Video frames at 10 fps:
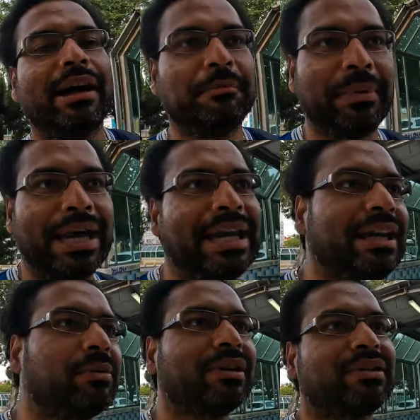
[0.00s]
And
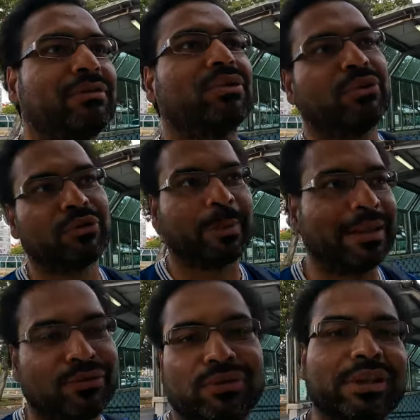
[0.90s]
anyways, there was no
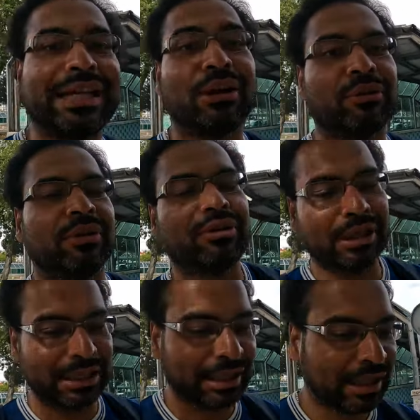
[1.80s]
space to sit down on the
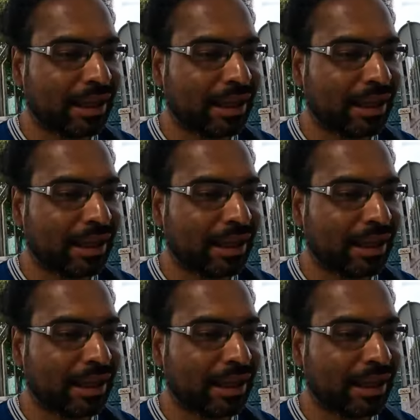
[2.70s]
train.